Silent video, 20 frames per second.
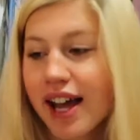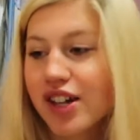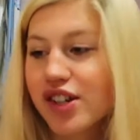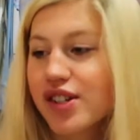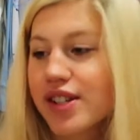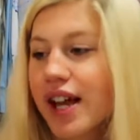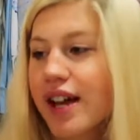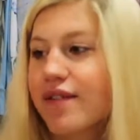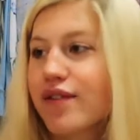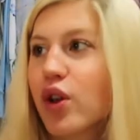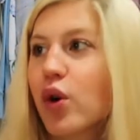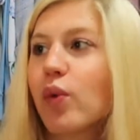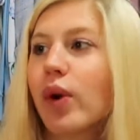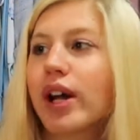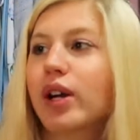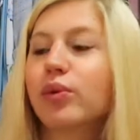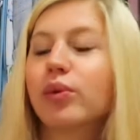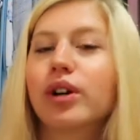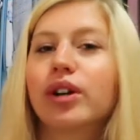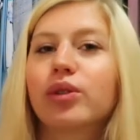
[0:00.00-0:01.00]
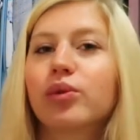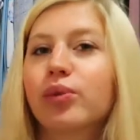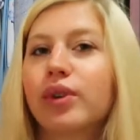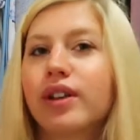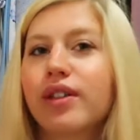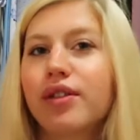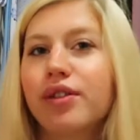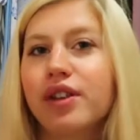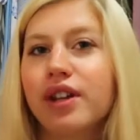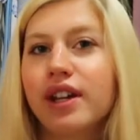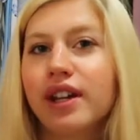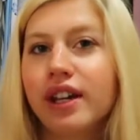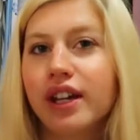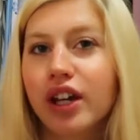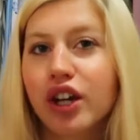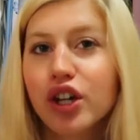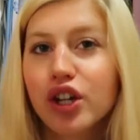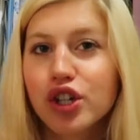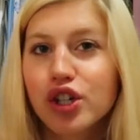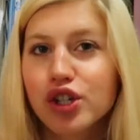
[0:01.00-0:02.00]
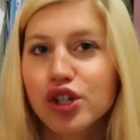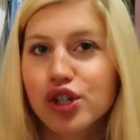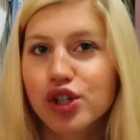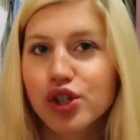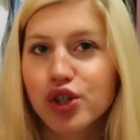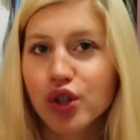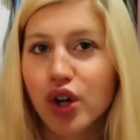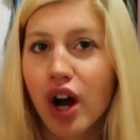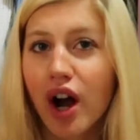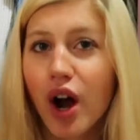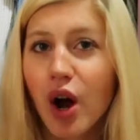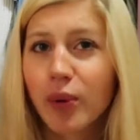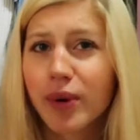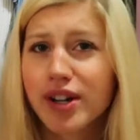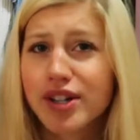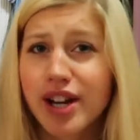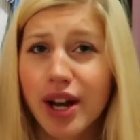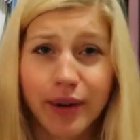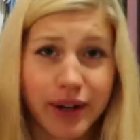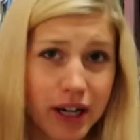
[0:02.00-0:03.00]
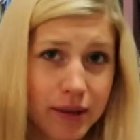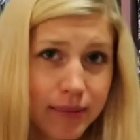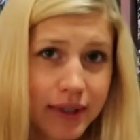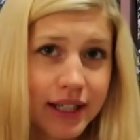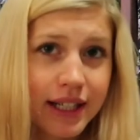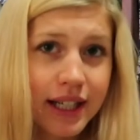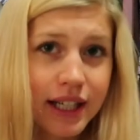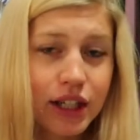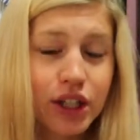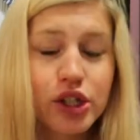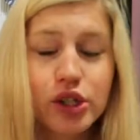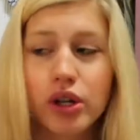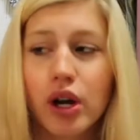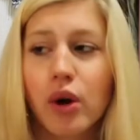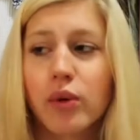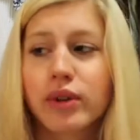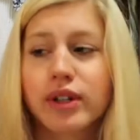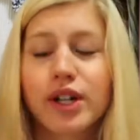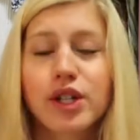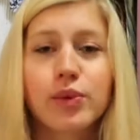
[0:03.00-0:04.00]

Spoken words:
I just have the white one with the straw, which I recommend getting the straw one.